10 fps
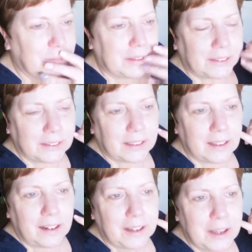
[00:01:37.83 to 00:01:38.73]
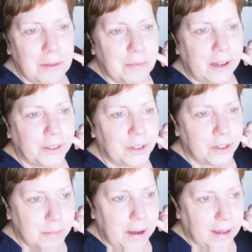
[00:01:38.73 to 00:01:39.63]
but it's just like I keep catching
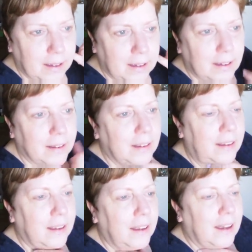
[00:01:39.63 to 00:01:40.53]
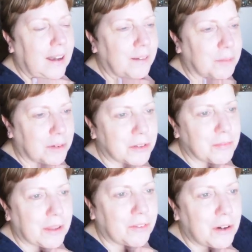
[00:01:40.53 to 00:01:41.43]
at the back here, and because
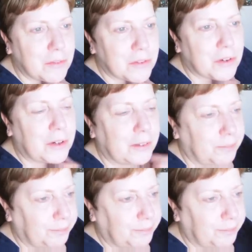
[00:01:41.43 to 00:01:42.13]
my throat's sore.